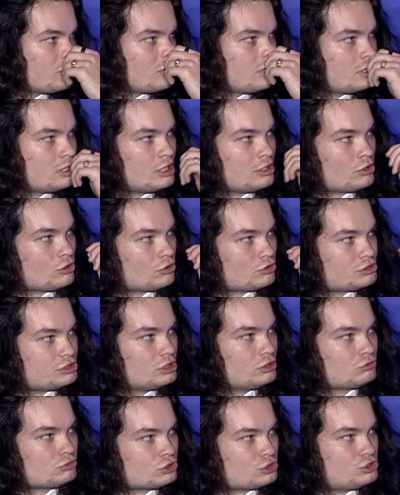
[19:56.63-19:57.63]
and an
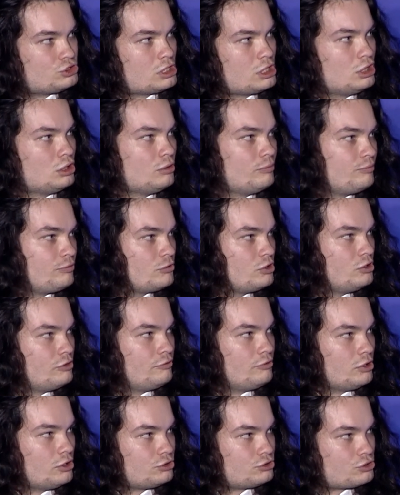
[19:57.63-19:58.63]
artillery shell
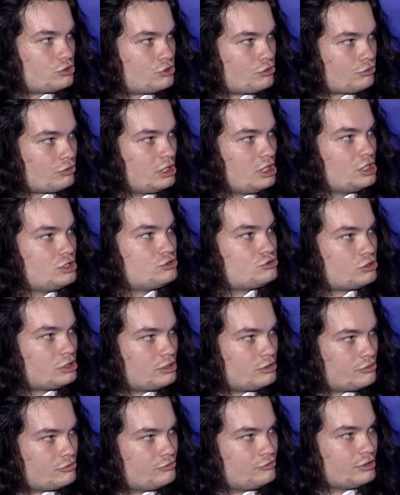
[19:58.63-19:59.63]
falls 300
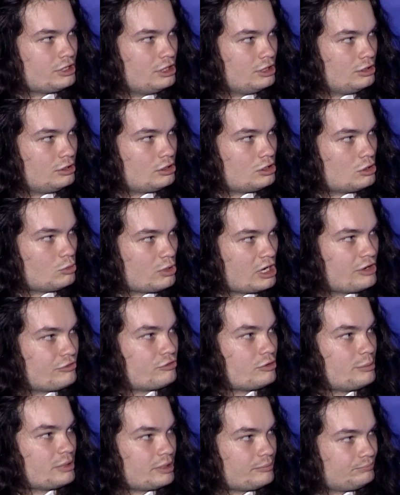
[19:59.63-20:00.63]
feet away
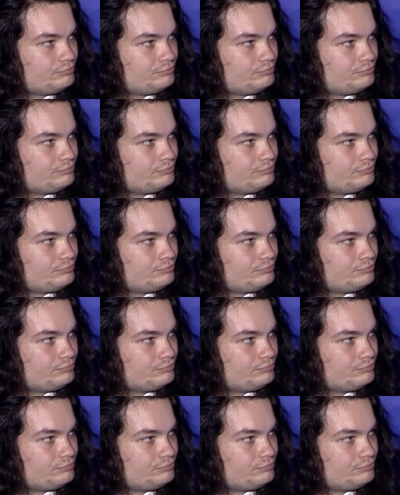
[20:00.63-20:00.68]
from me.